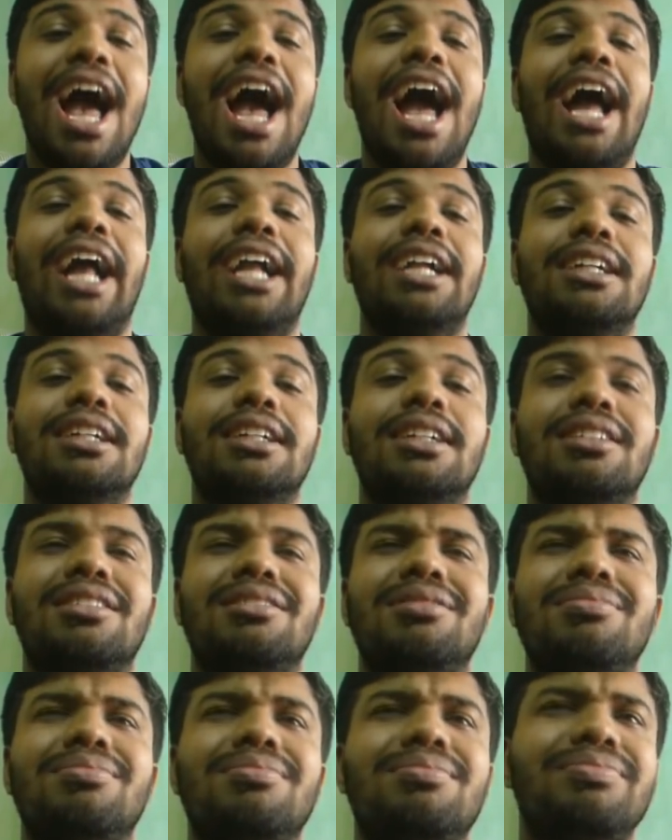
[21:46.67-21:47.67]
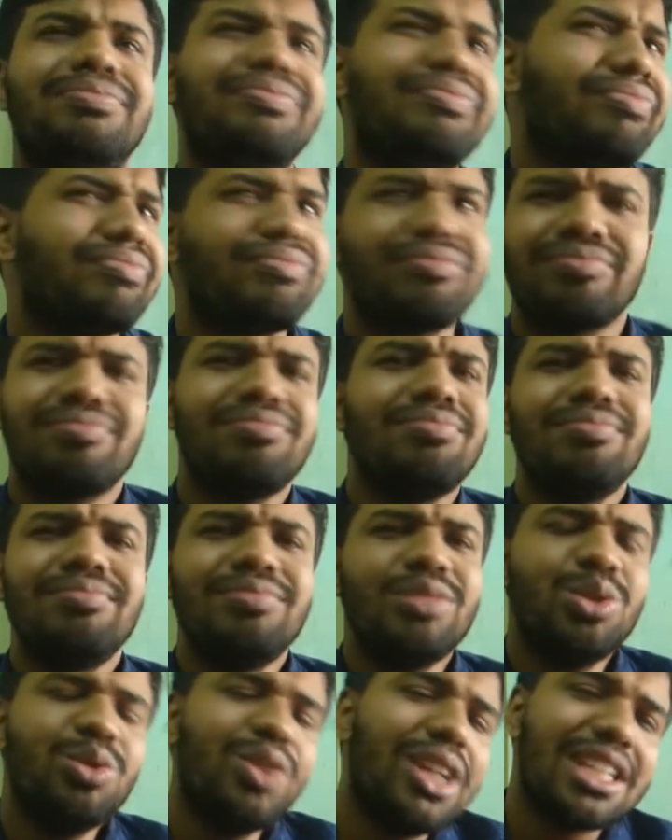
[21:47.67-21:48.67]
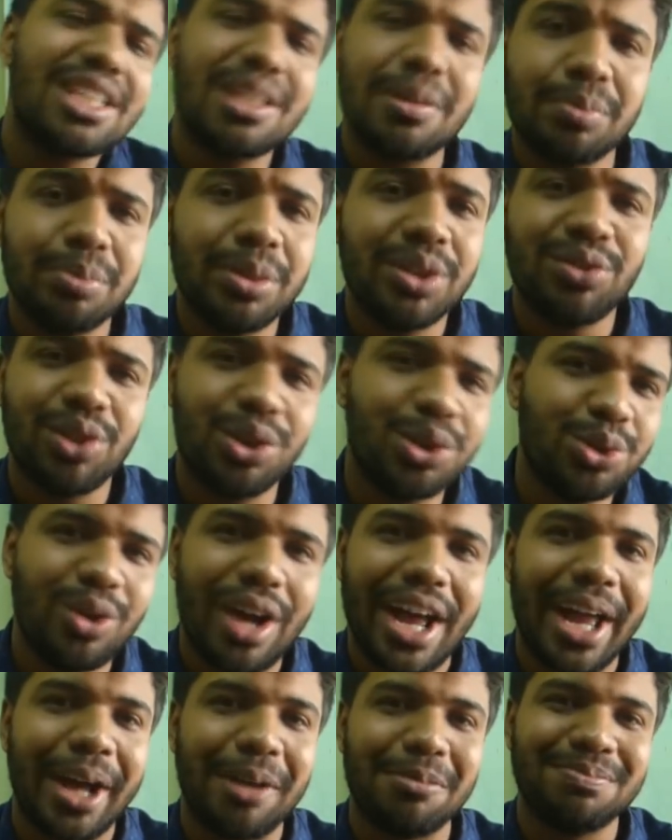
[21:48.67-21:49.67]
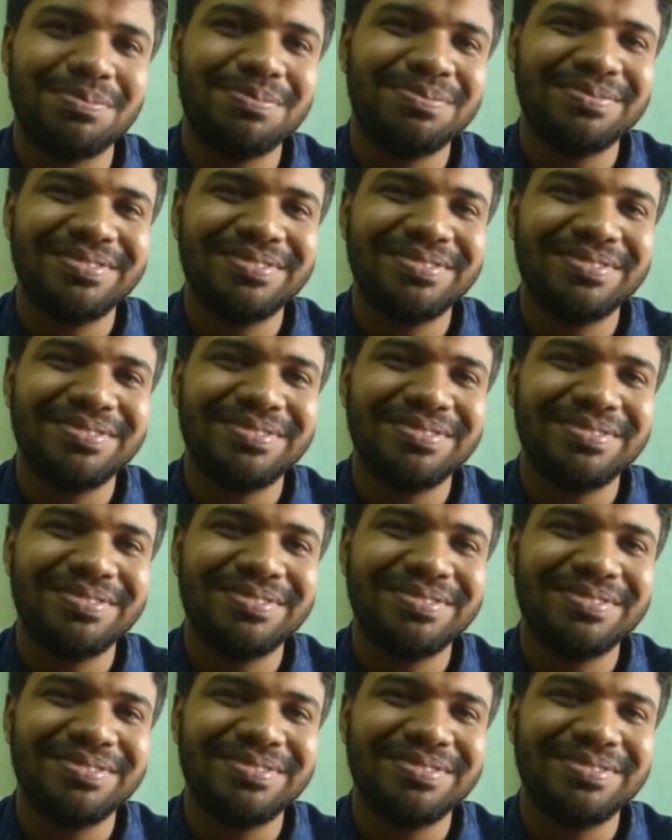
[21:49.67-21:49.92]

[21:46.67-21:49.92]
and you will accept me for who I am.